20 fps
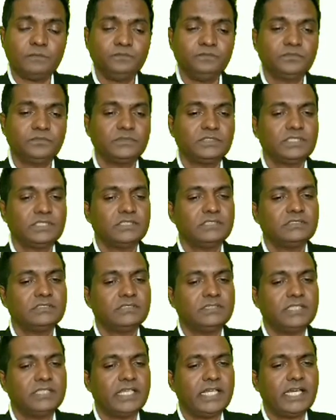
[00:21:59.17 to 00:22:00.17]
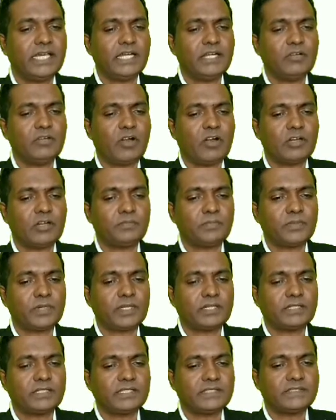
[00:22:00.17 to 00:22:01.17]
their dot product is
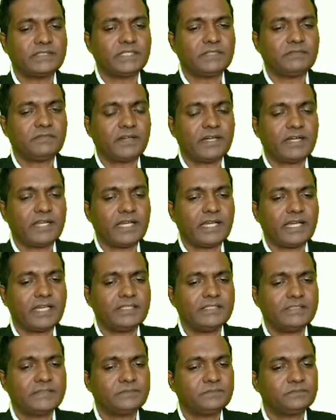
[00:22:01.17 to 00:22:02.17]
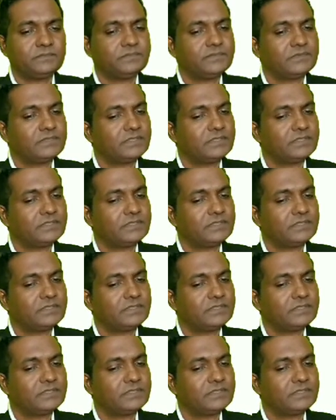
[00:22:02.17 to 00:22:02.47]
defined as in